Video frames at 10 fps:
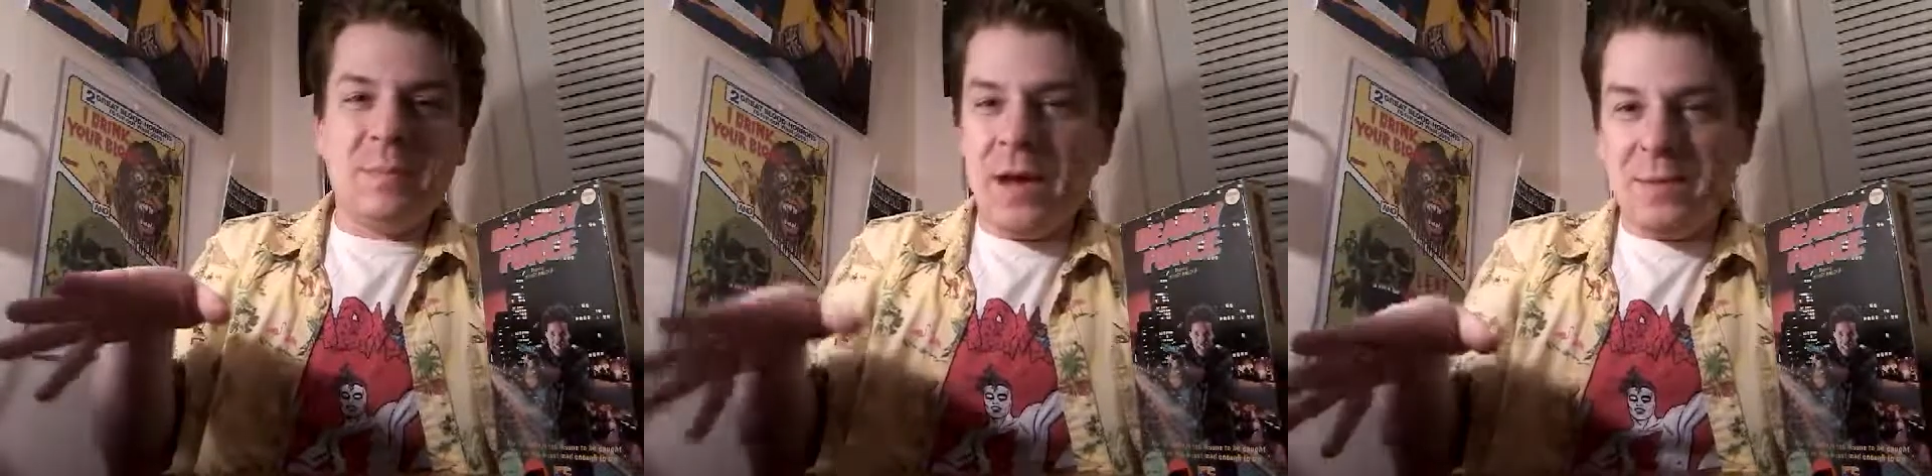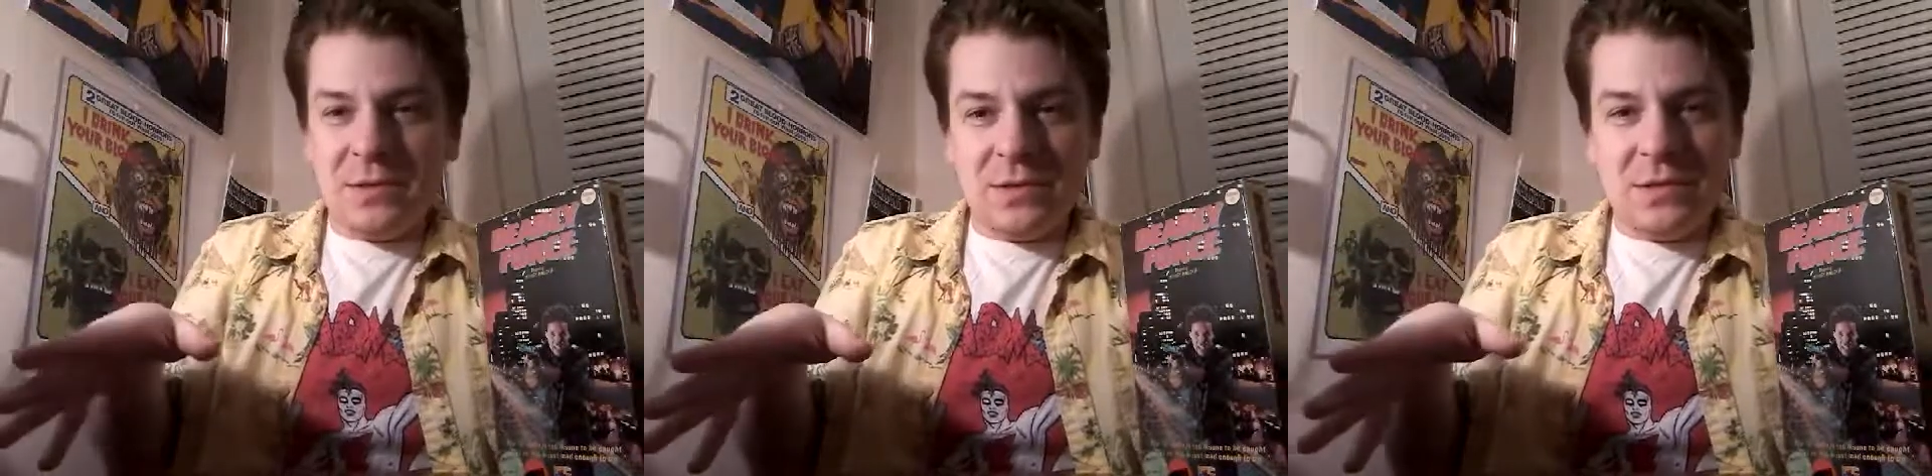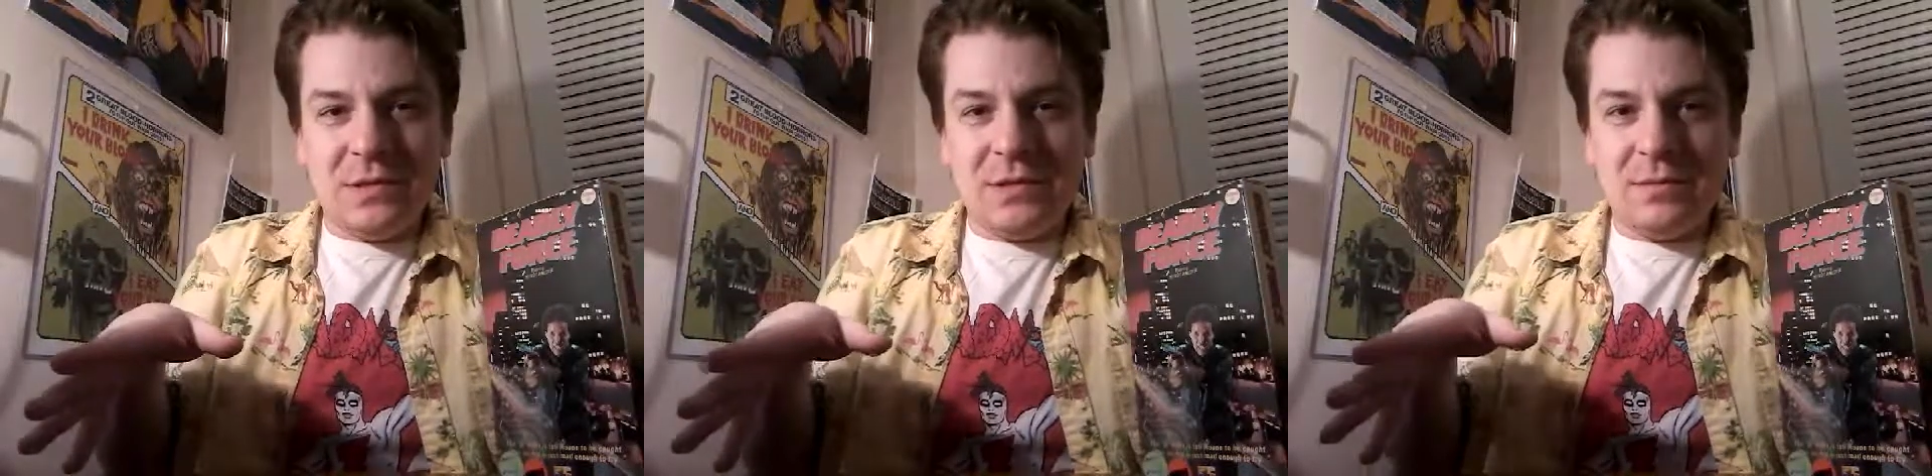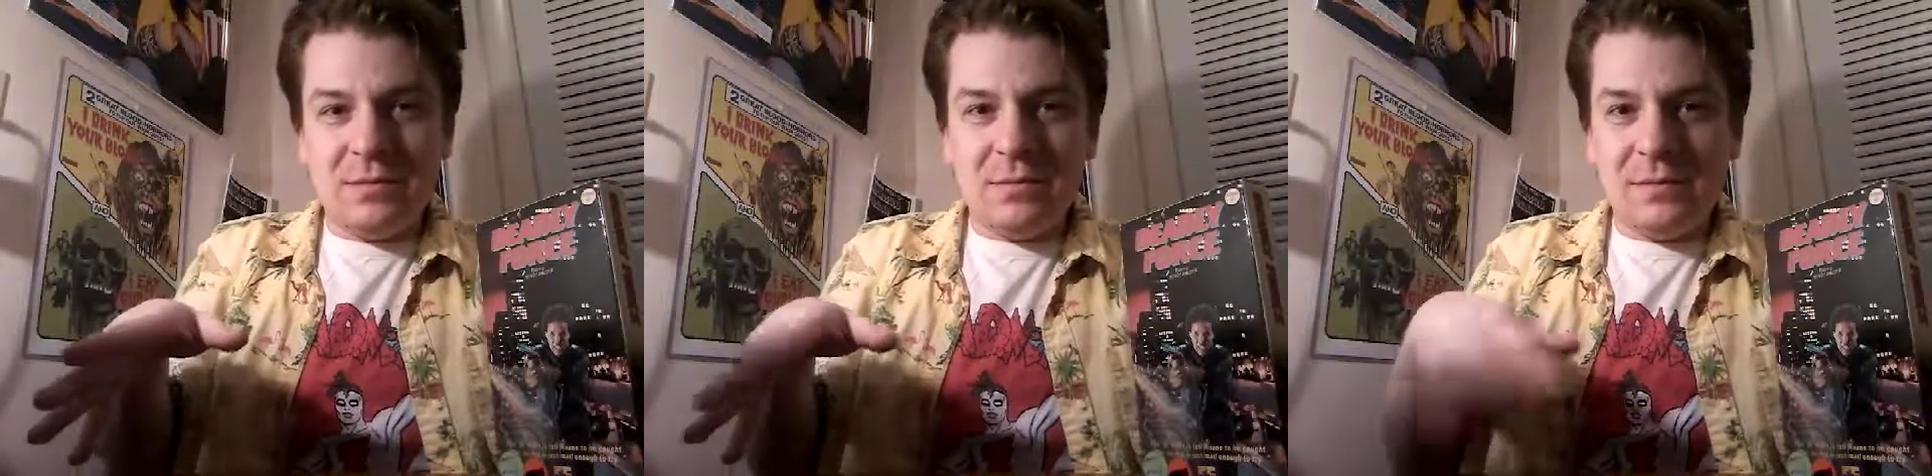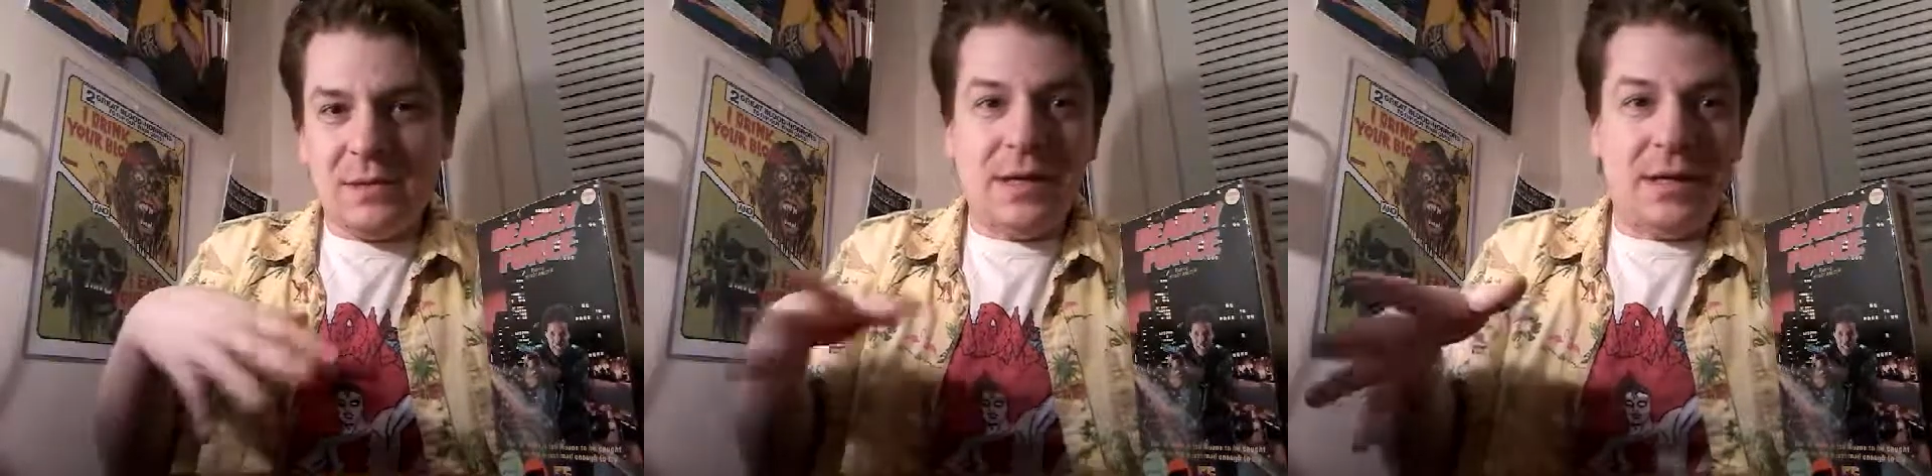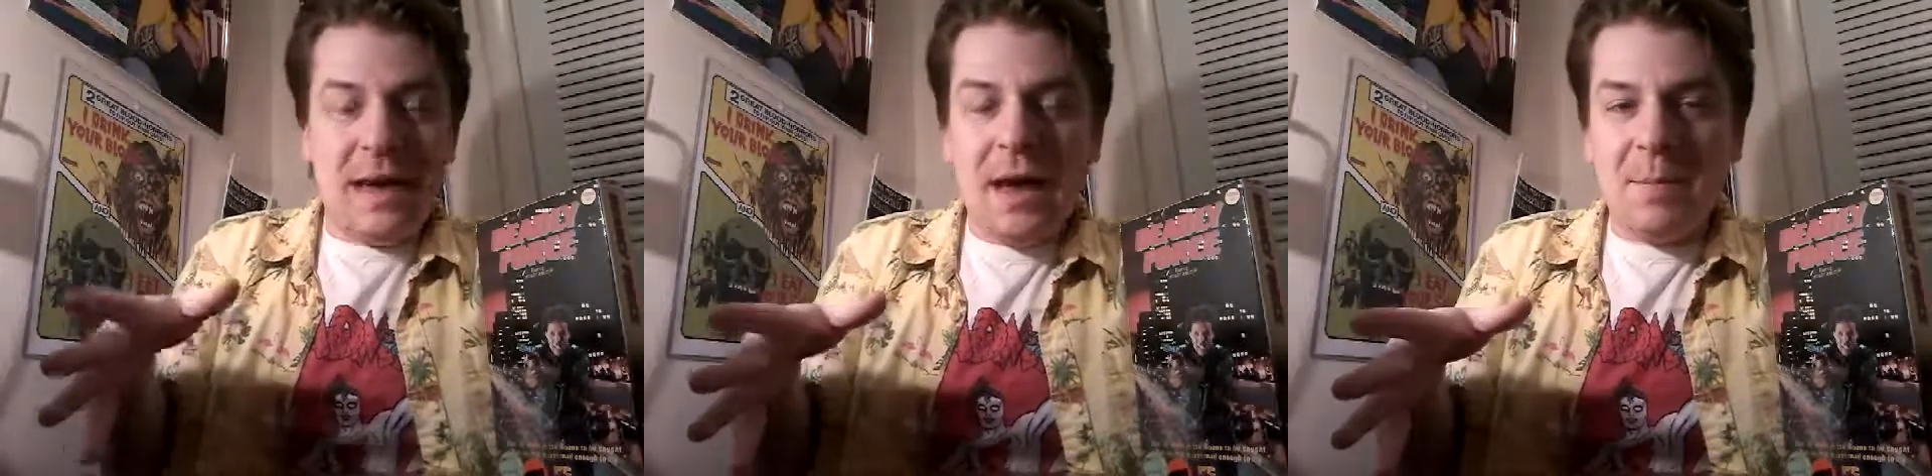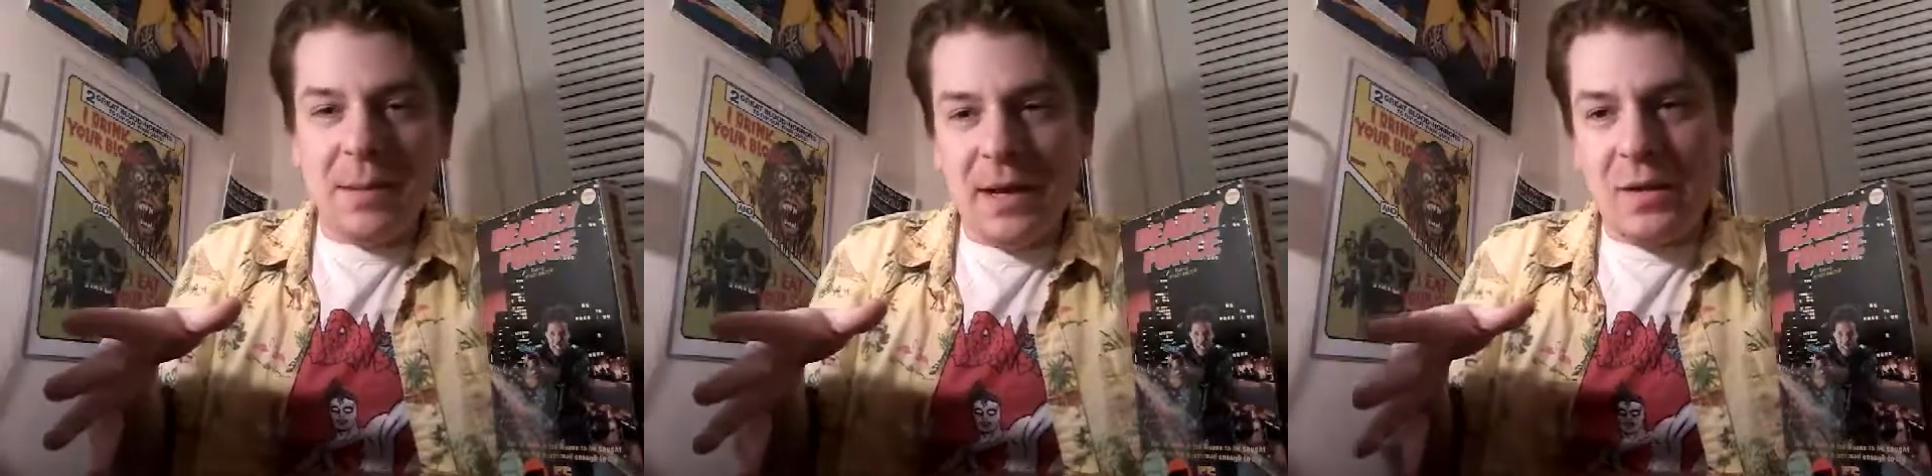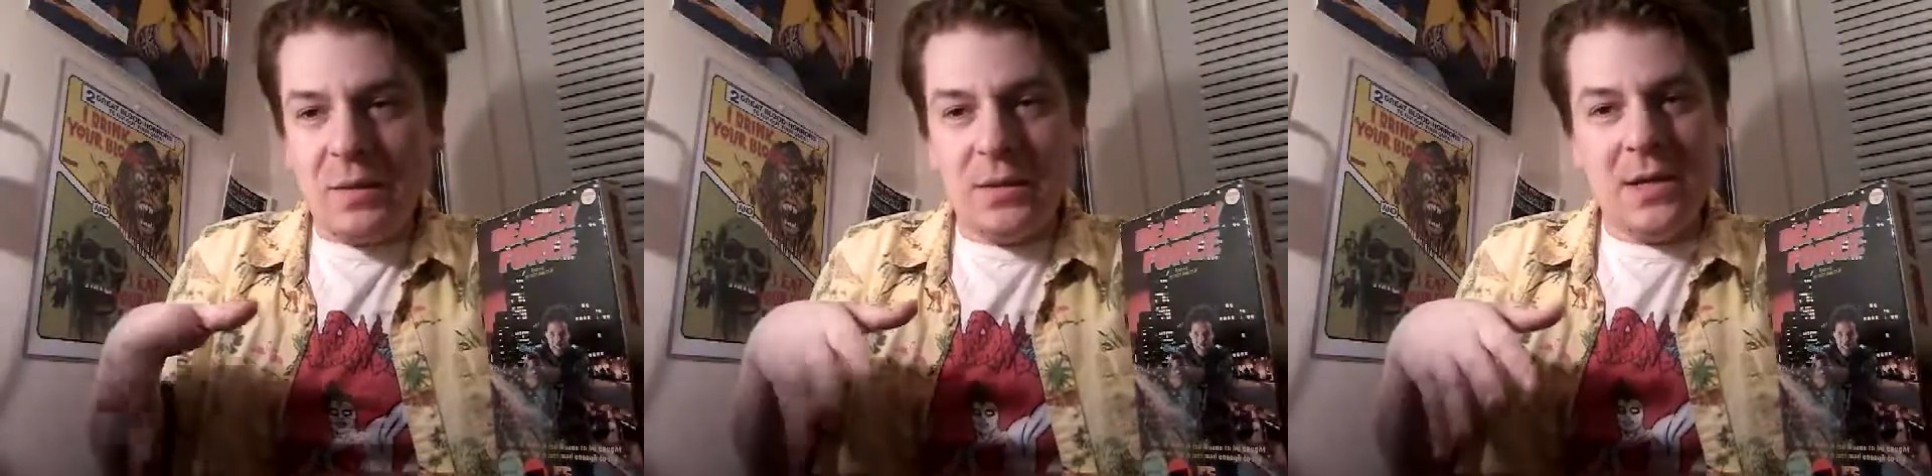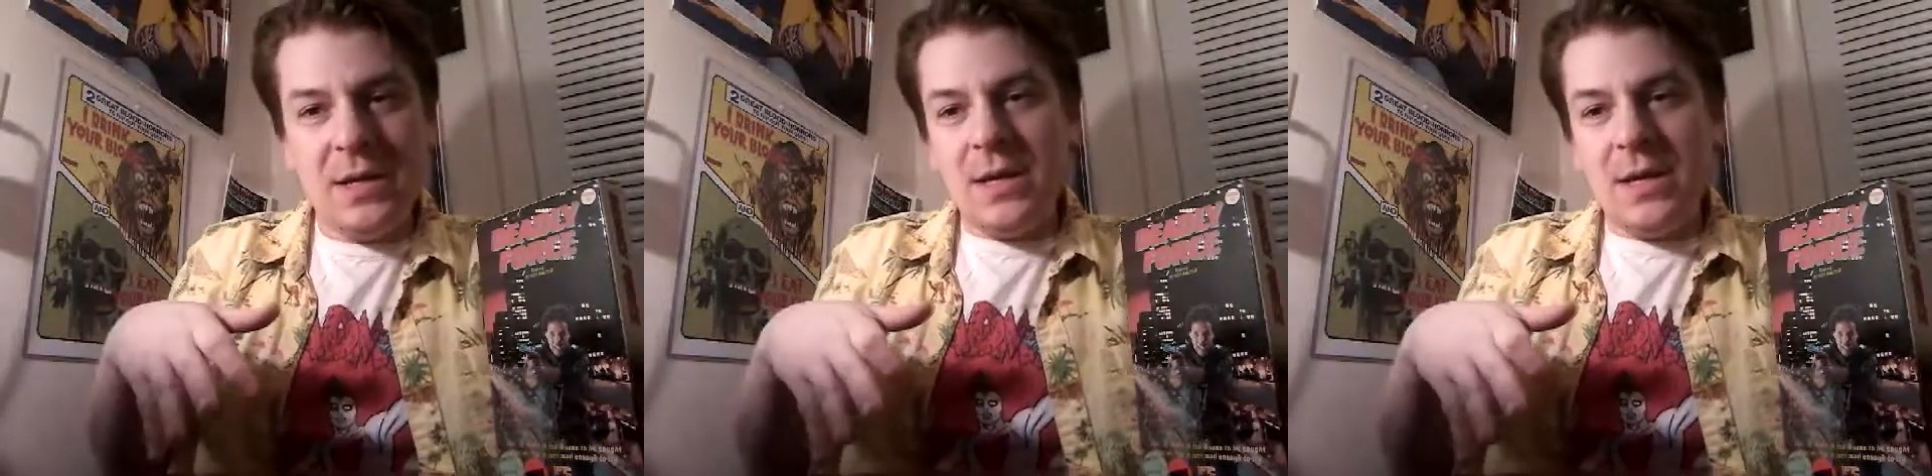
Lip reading: mobster's kind of compound,